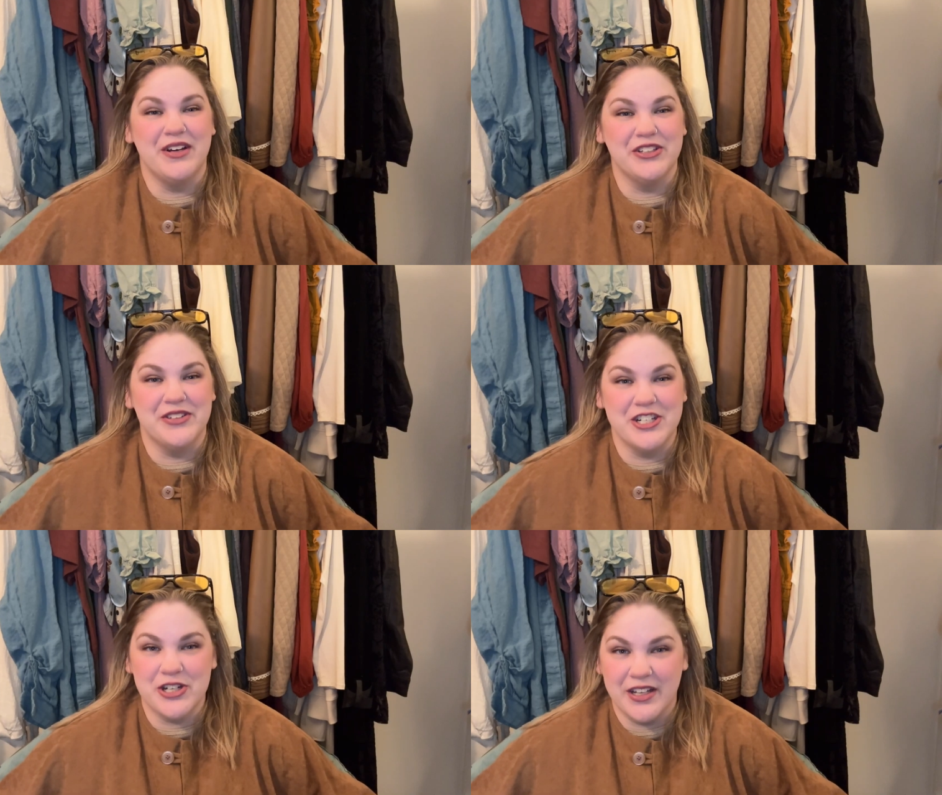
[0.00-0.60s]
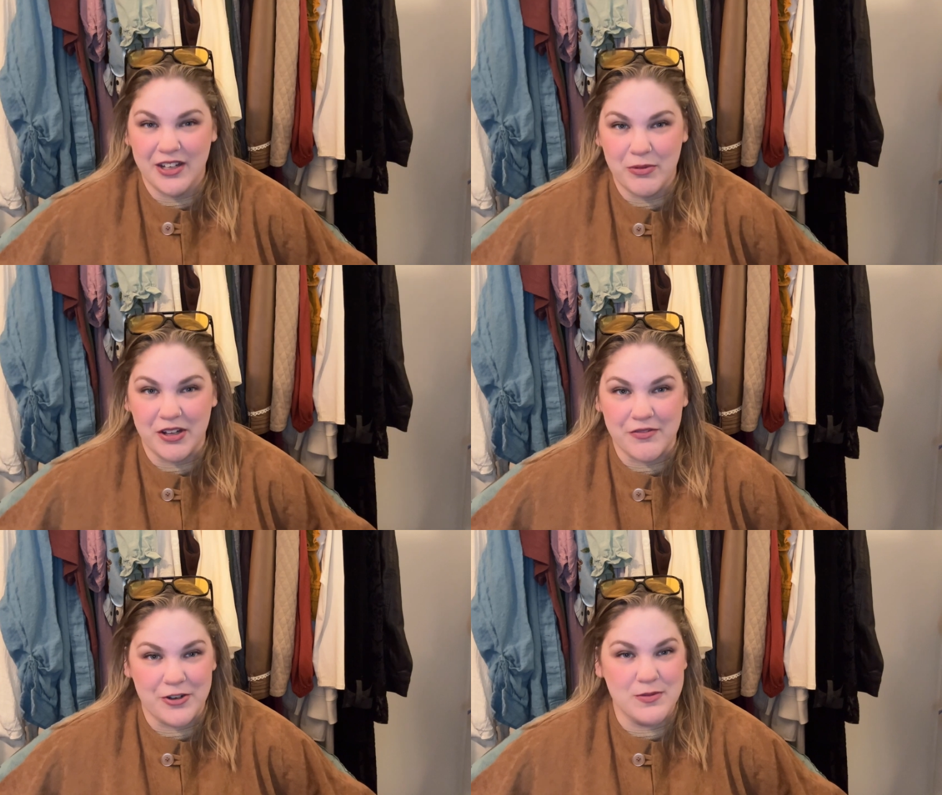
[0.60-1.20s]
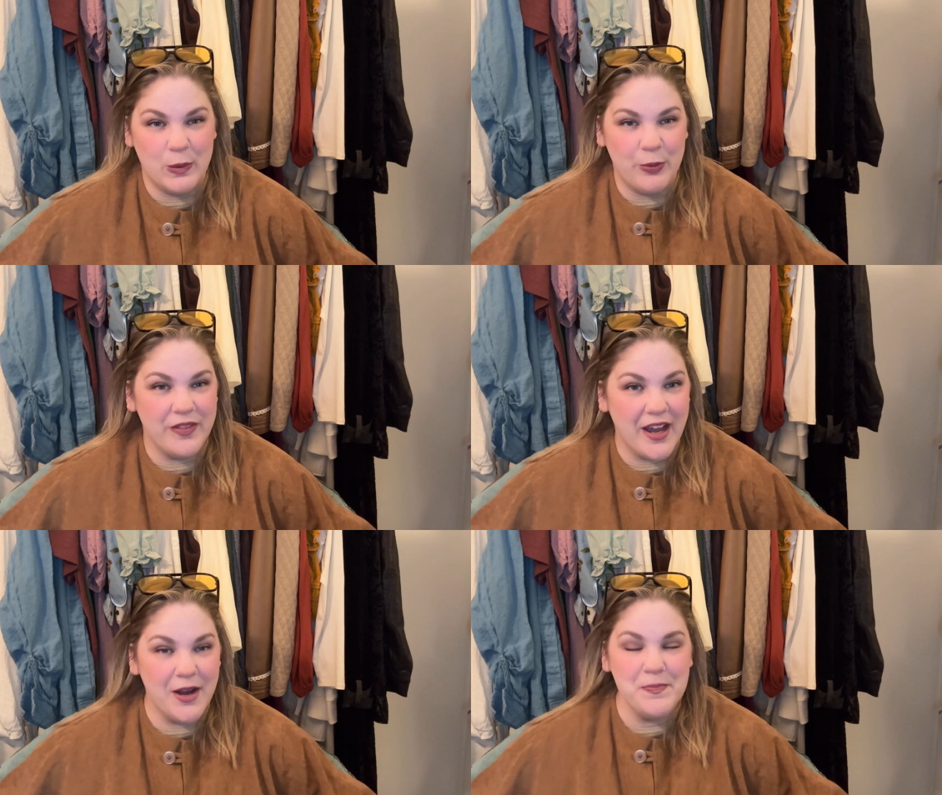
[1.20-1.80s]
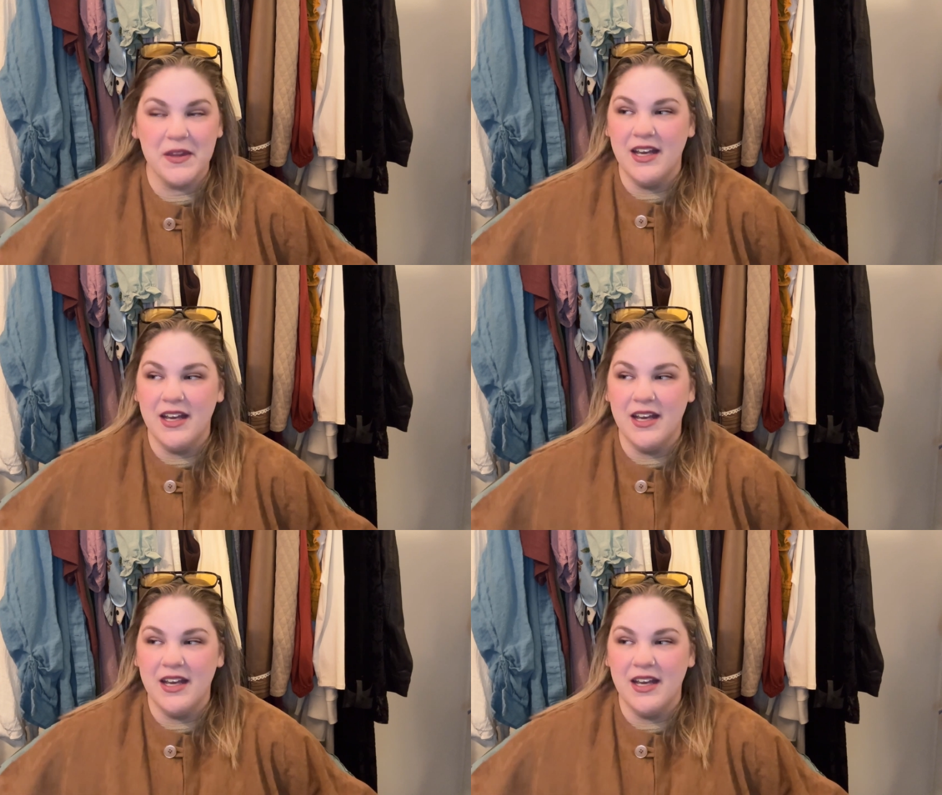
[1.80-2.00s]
unload that trailer, one of the first people there,